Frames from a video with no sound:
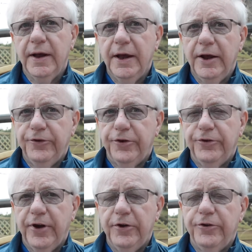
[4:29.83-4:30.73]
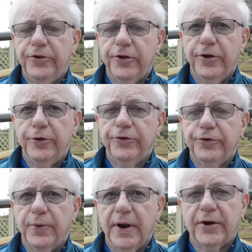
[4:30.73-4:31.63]
is to change to the use
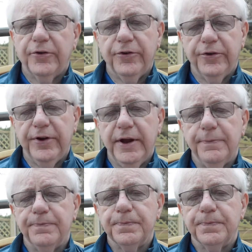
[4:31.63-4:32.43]
to electricity,